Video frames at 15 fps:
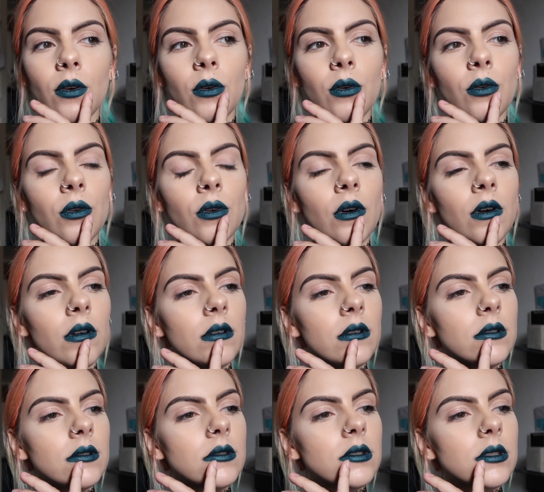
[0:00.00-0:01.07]
or not.
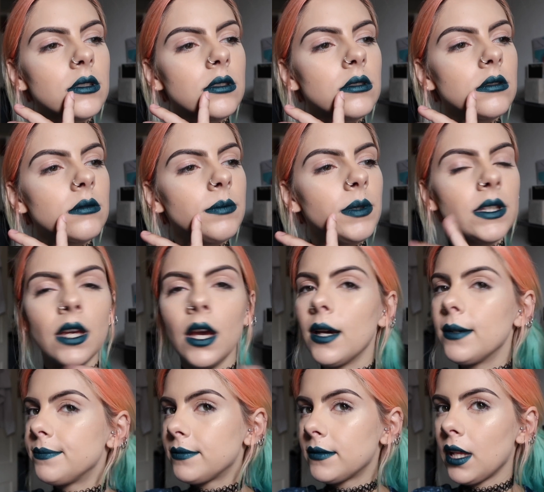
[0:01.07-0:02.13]
But
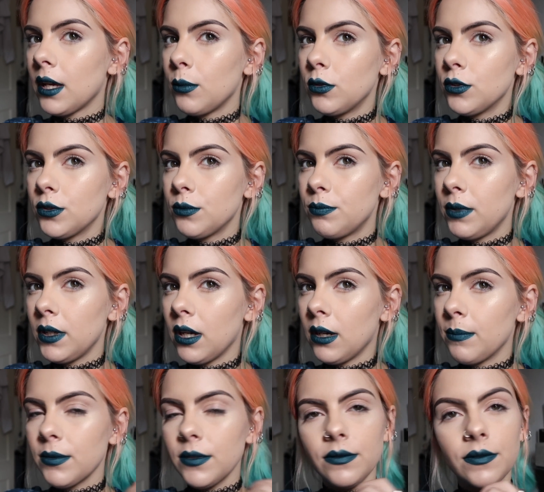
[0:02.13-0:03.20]
yeah, that will be
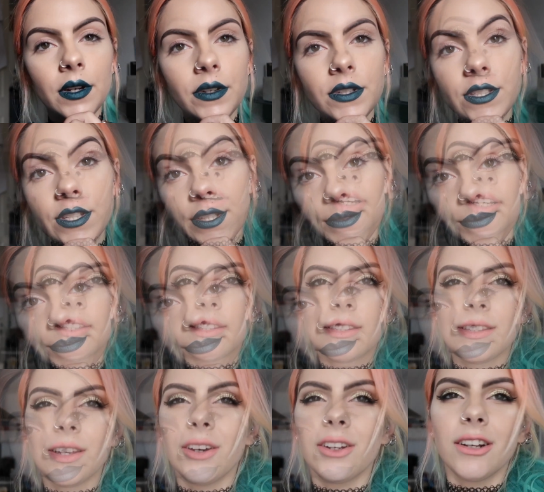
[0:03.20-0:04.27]
up very soon.
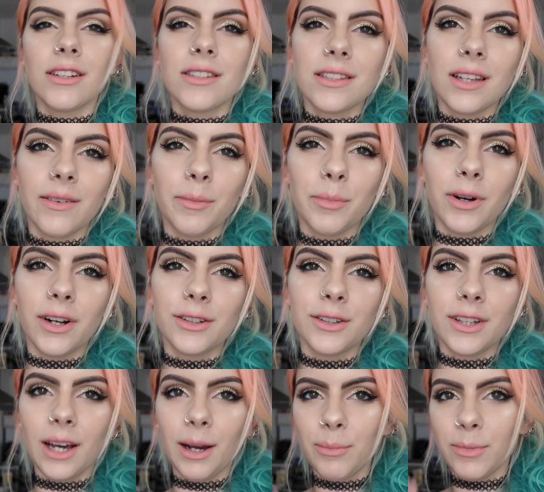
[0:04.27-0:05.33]
Oh, so nice to have a brand
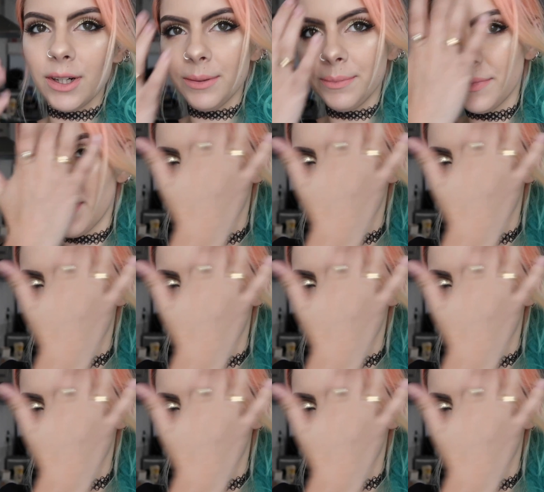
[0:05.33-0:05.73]
new camera.